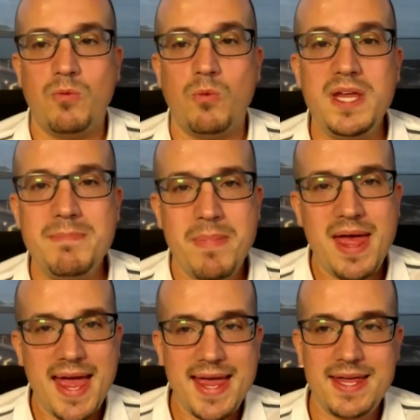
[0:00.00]
We
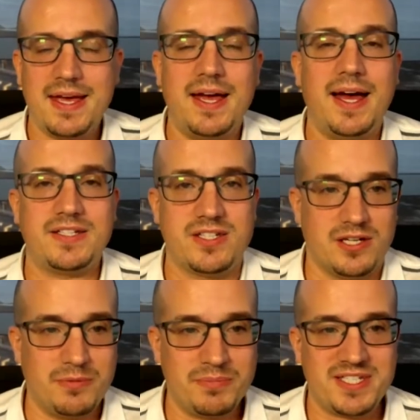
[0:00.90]
may at
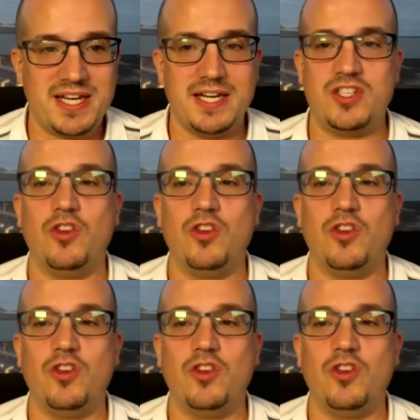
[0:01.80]
some stage,